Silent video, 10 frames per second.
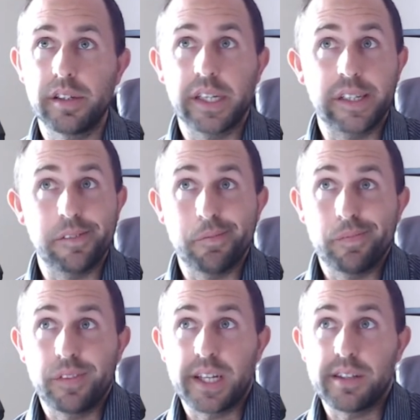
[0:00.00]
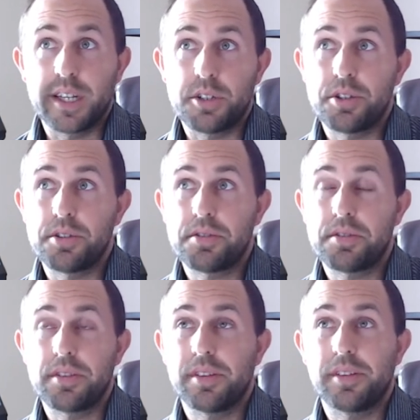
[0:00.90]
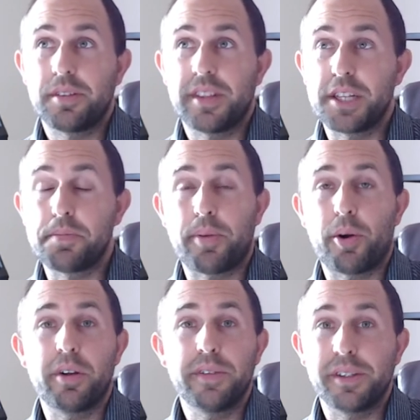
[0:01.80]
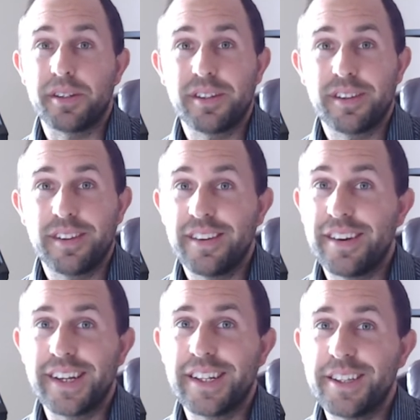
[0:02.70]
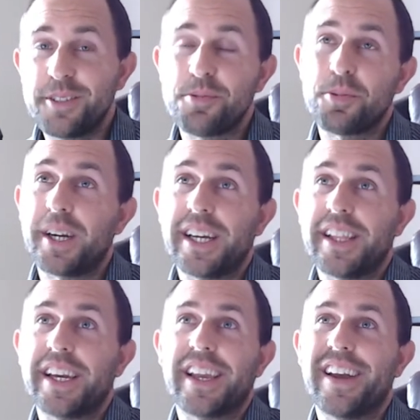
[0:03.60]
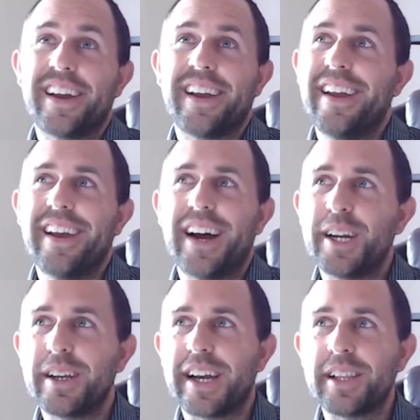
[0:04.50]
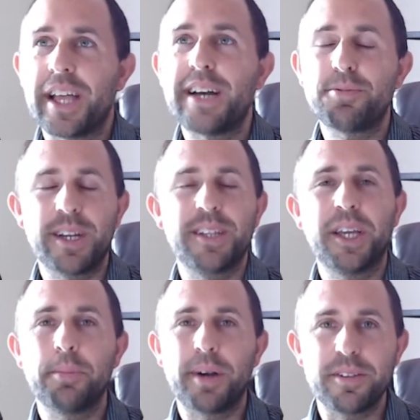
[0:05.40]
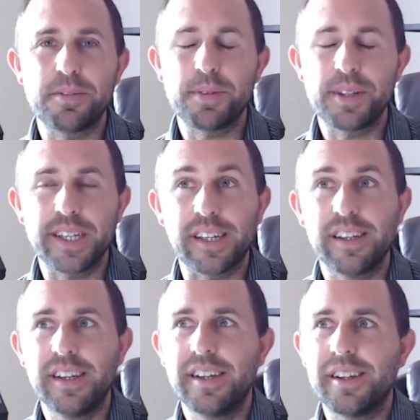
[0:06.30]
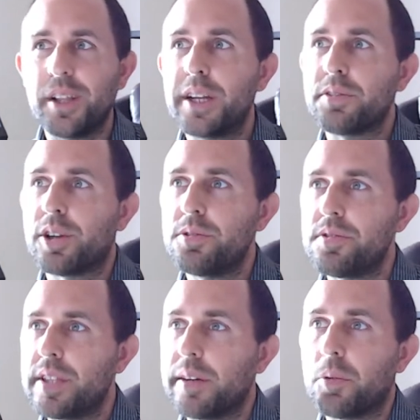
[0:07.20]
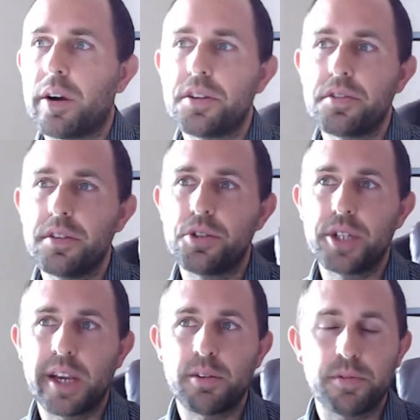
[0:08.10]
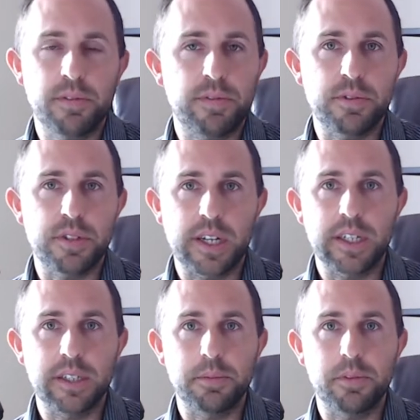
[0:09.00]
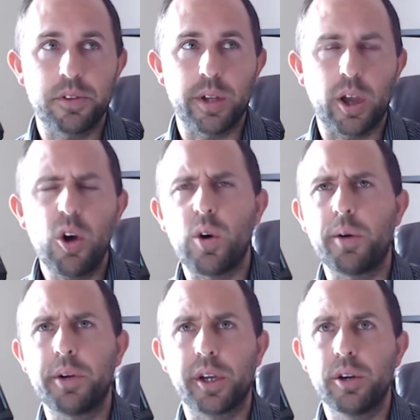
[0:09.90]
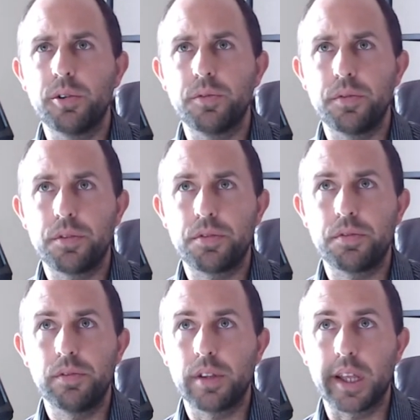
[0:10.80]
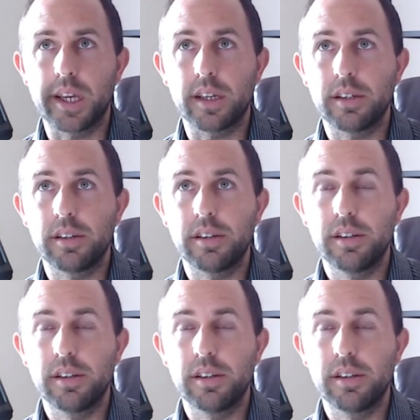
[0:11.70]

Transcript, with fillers: And that's part of it, right? And this is why, like, I laugh when I think about this, but like, a lot of coaches that watch this channel for the first time, they're like, oh, I want to go like